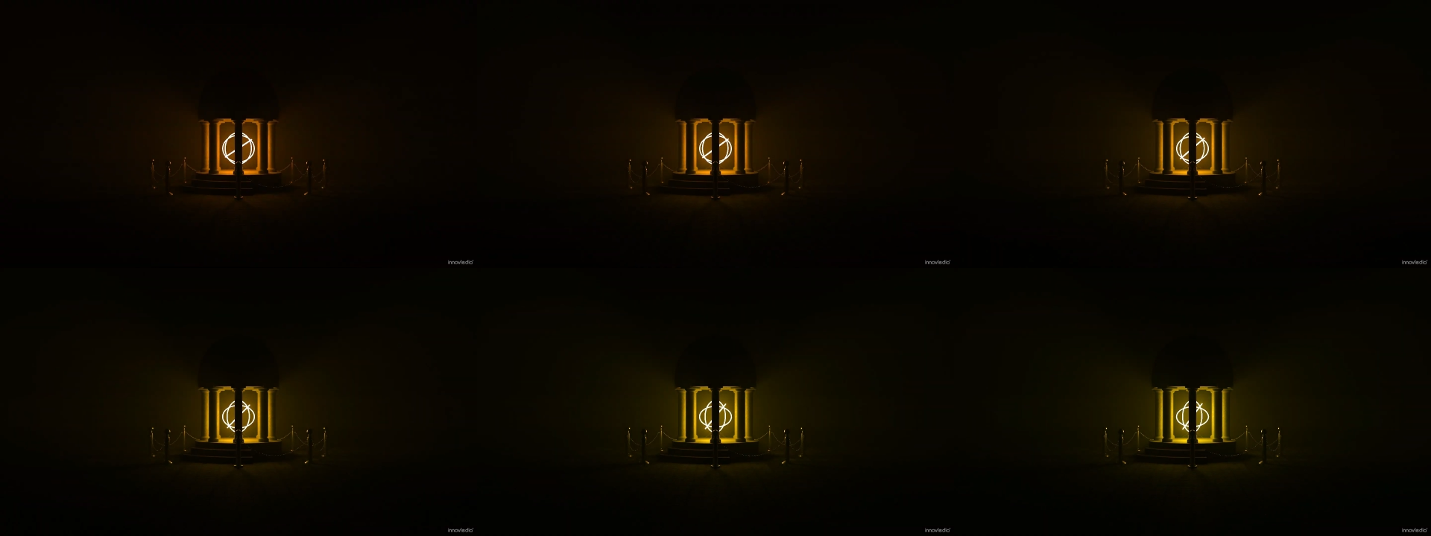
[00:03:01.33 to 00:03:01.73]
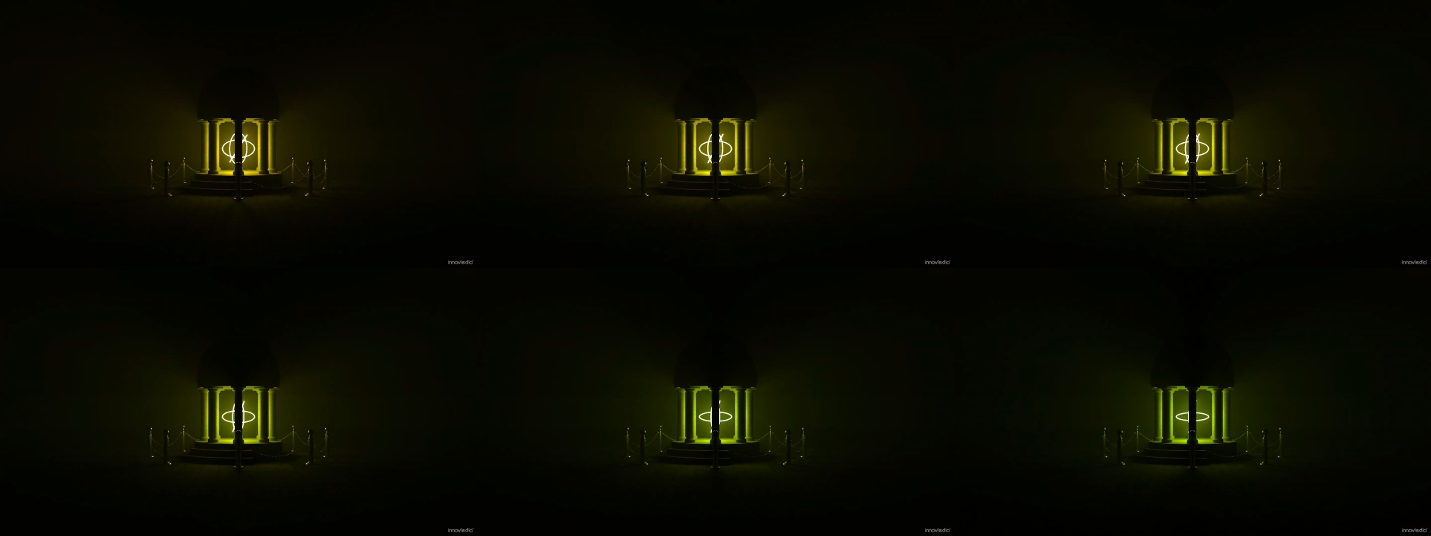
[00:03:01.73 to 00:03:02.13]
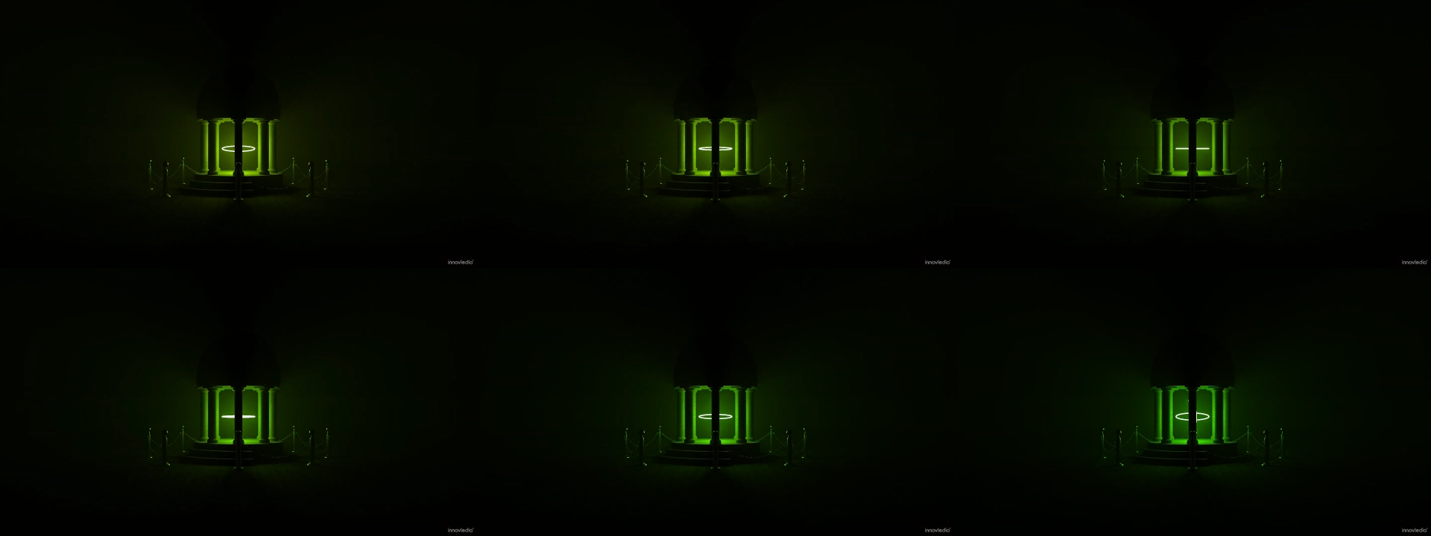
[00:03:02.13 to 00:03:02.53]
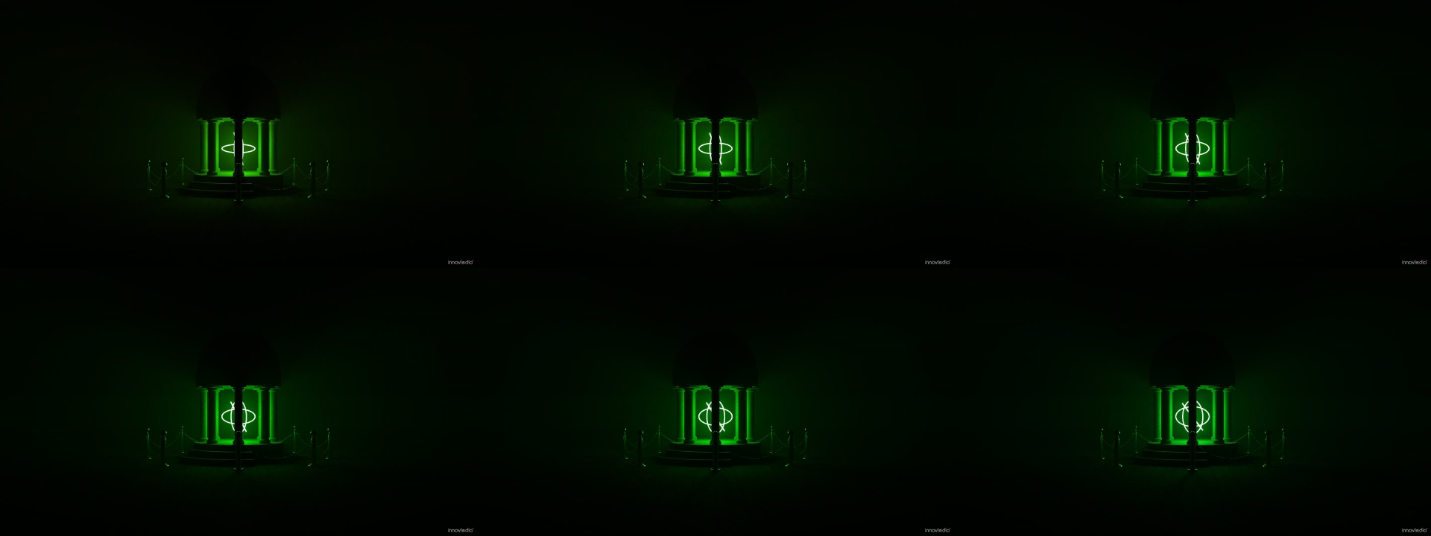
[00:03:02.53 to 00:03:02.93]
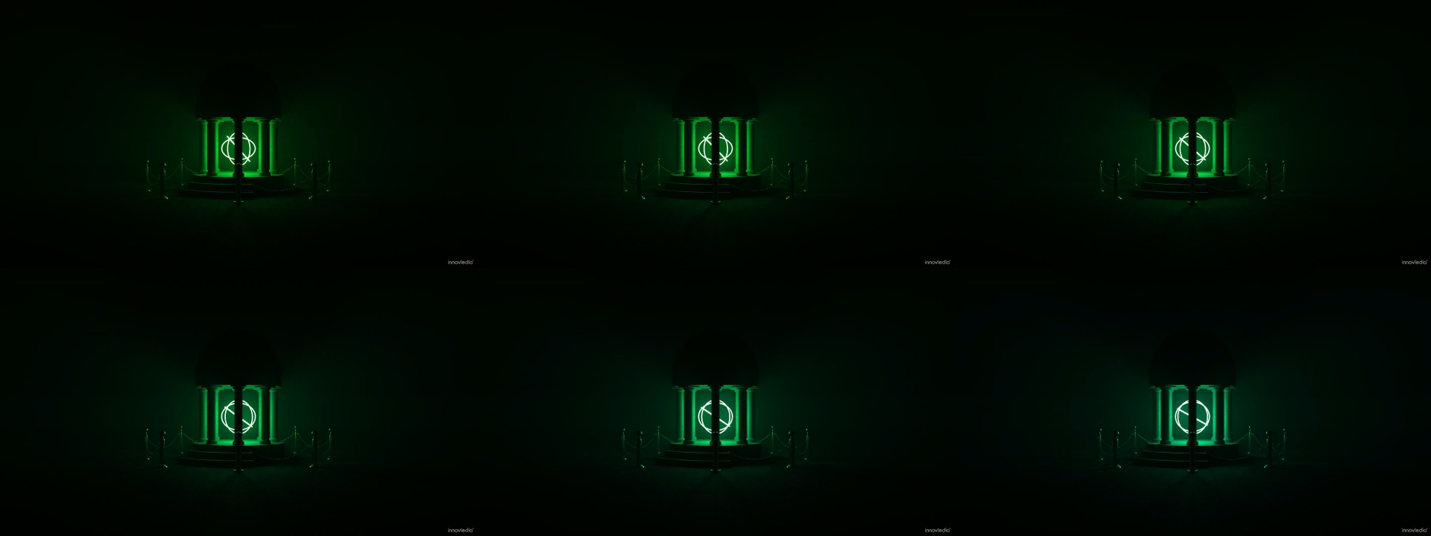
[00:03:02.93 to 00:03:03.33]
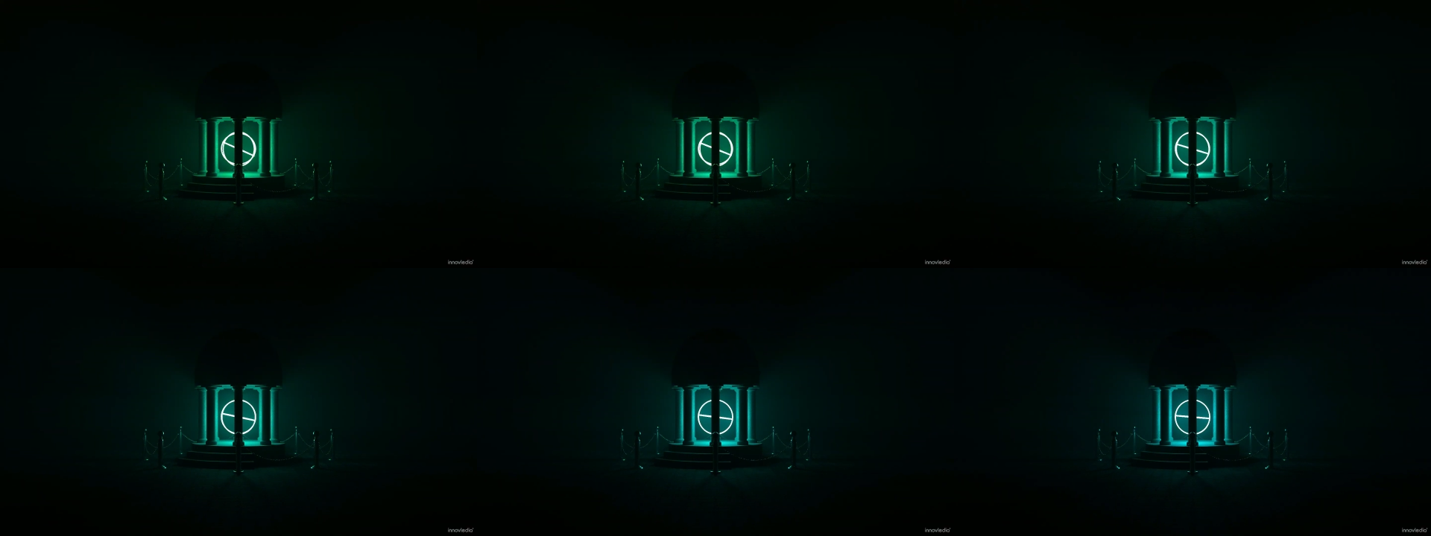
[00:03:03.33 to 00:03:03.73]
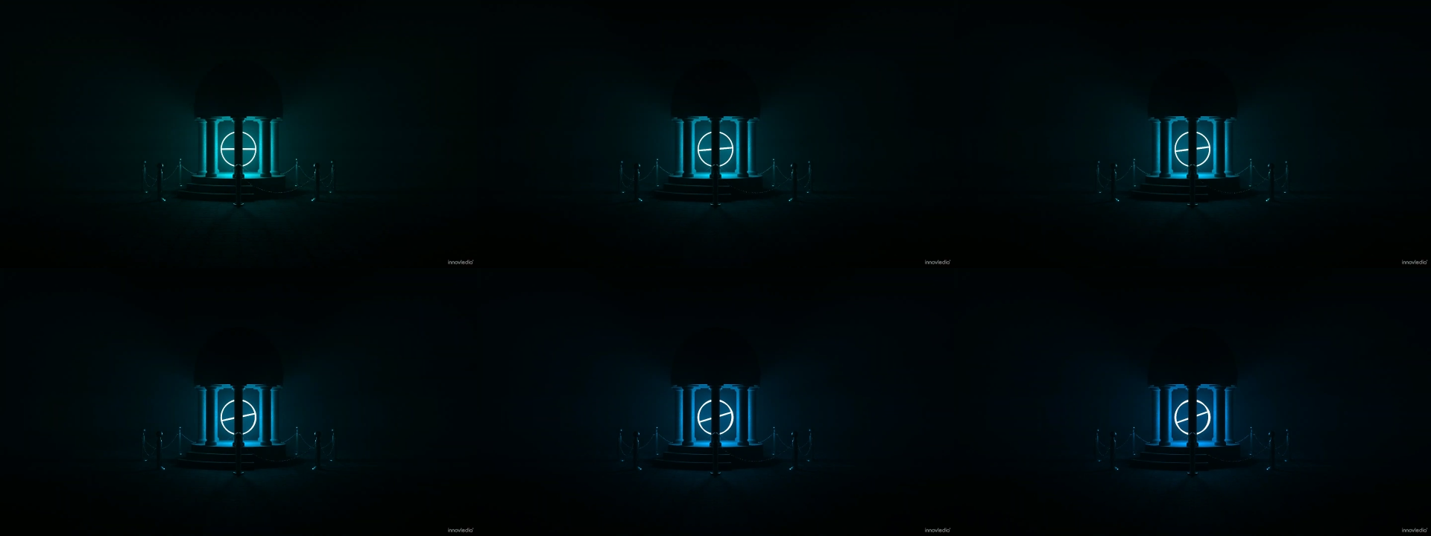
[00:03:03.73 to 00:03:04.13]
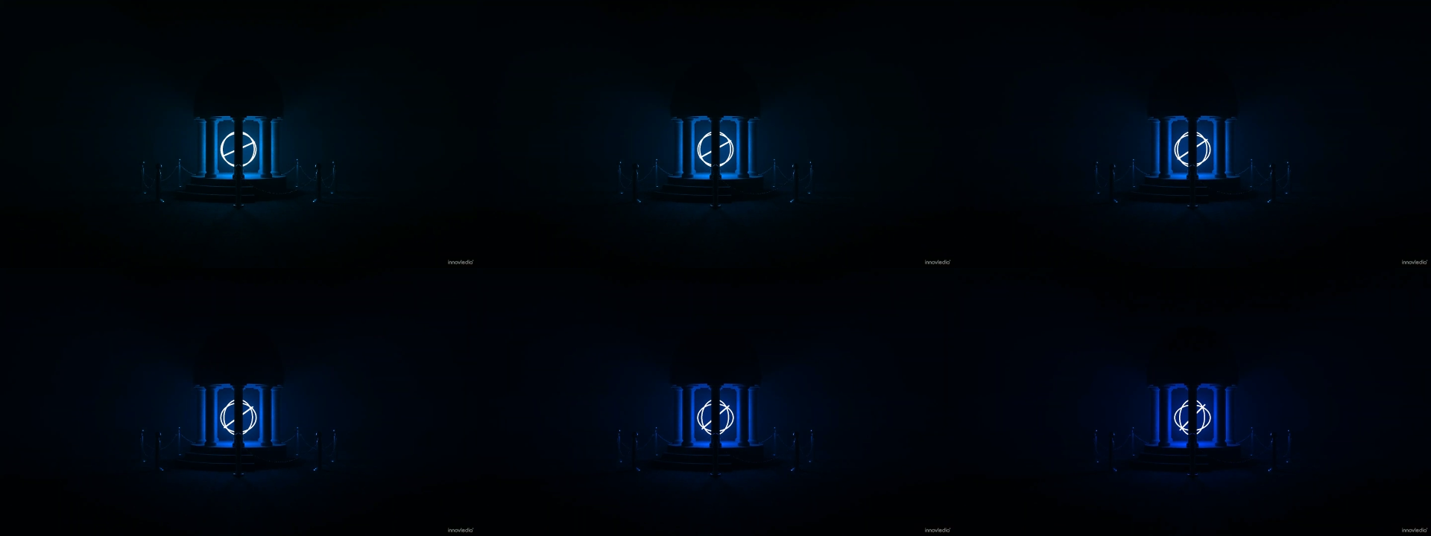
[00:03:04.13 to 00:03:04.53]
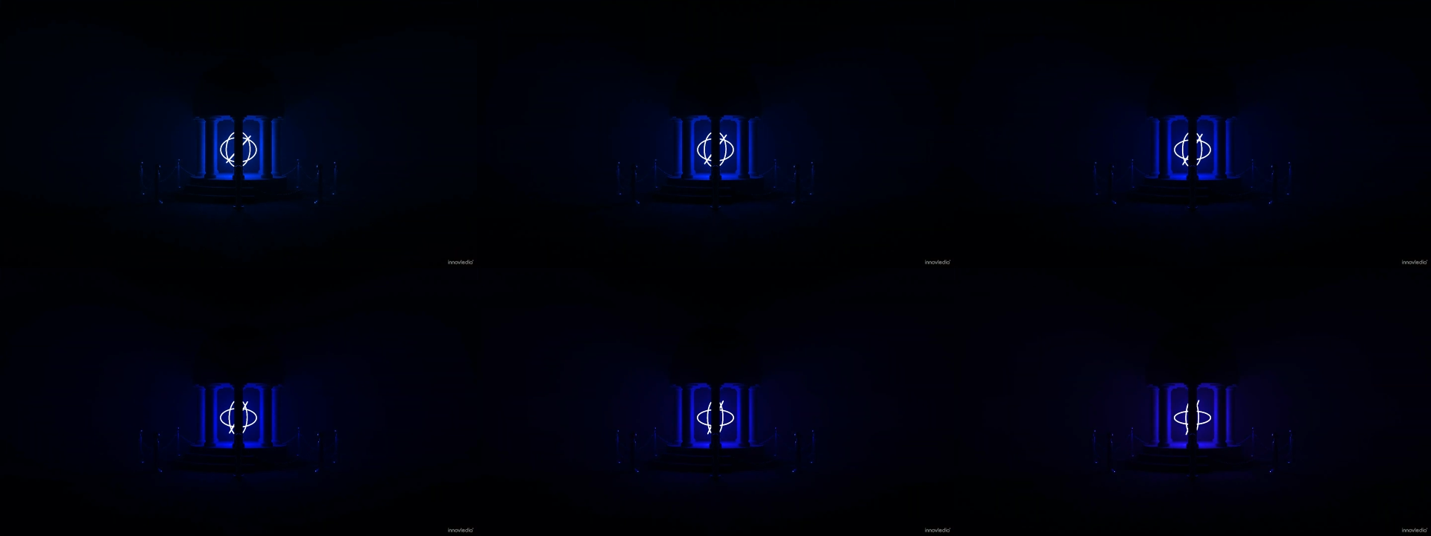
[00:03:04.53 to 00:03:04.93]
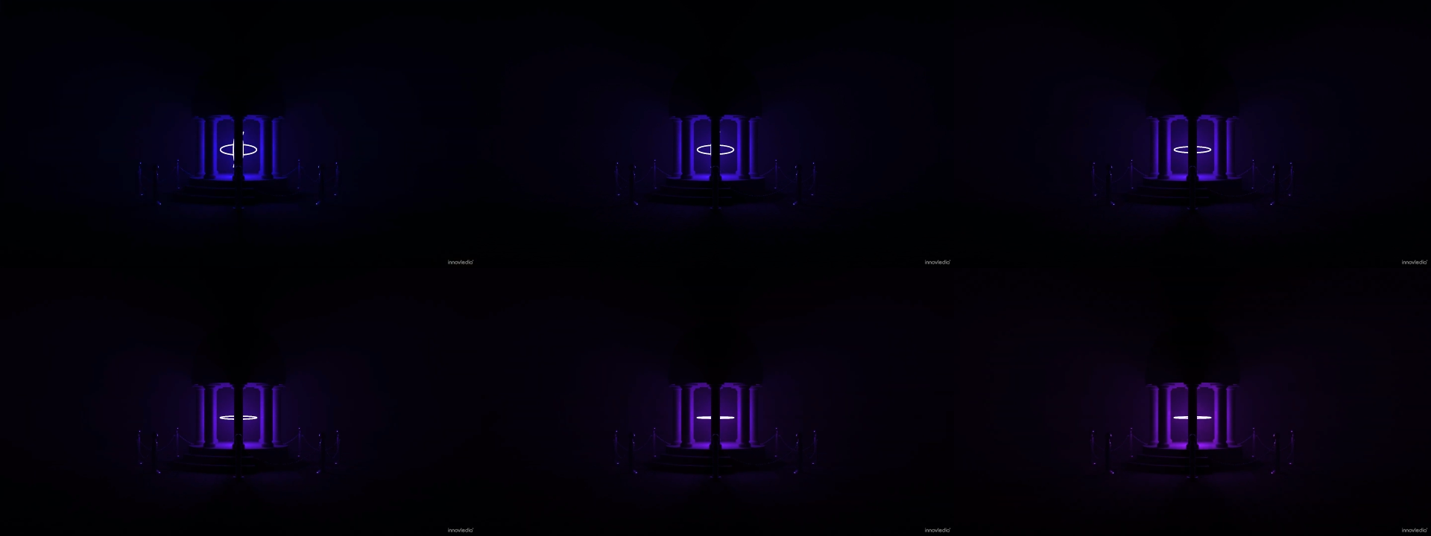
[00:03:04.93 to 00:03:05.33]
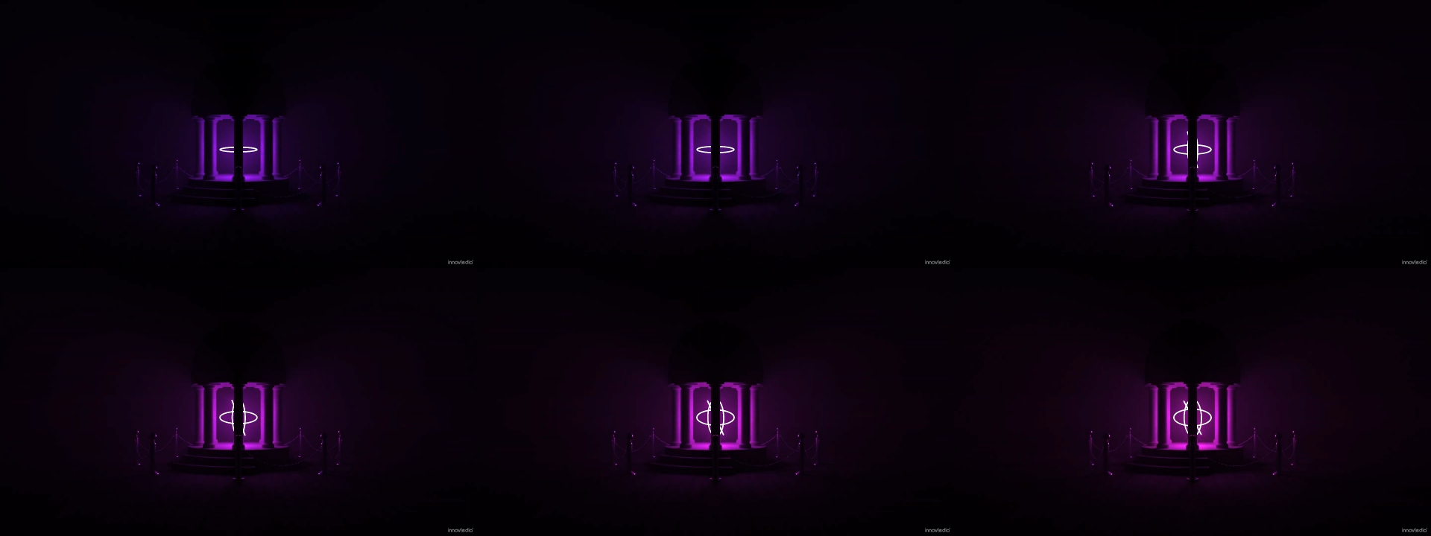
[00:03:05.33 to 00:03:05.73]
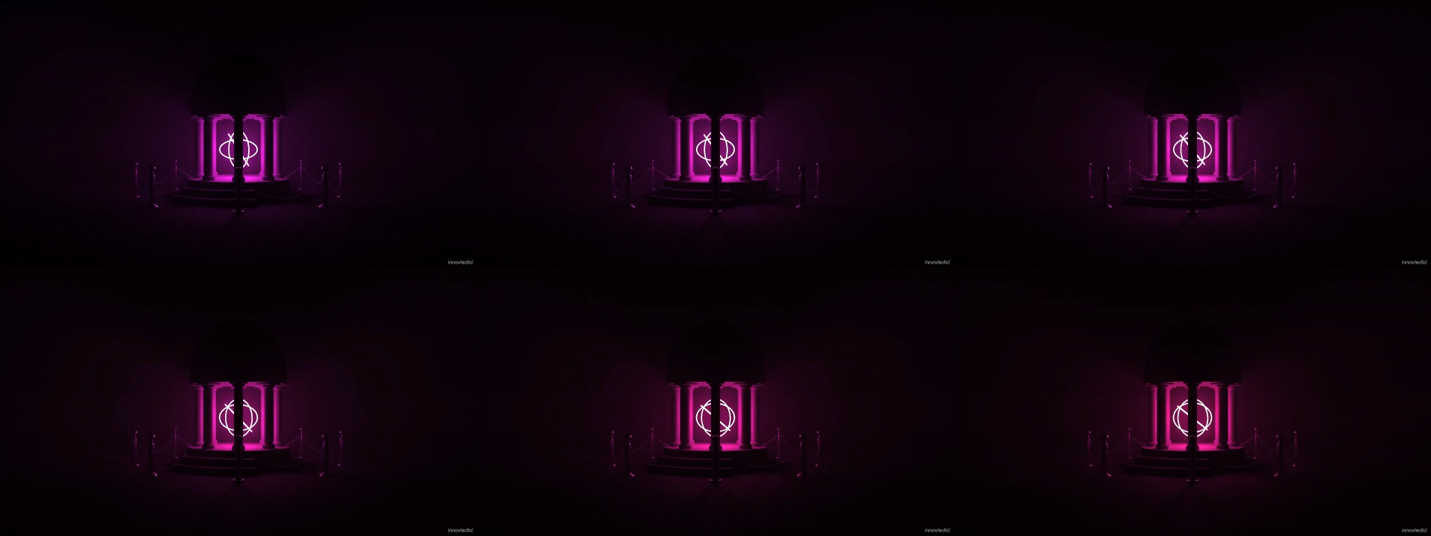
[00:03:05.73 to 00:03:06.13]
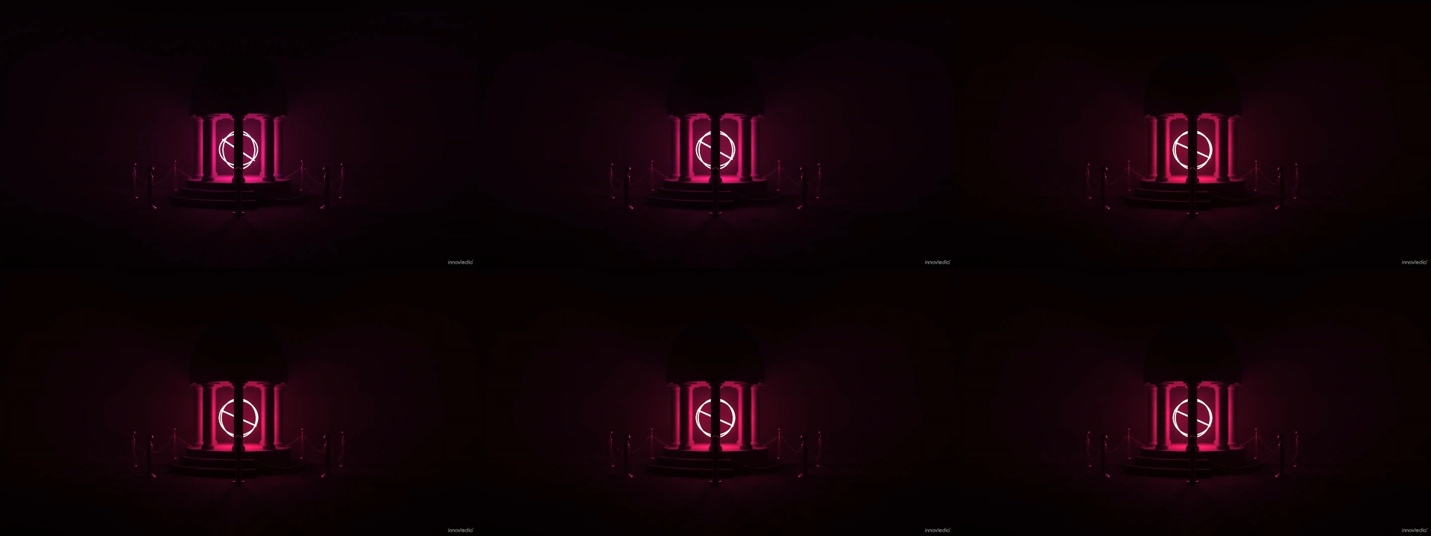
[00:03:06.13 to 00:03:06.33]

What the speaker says: [unreadable: no face in view]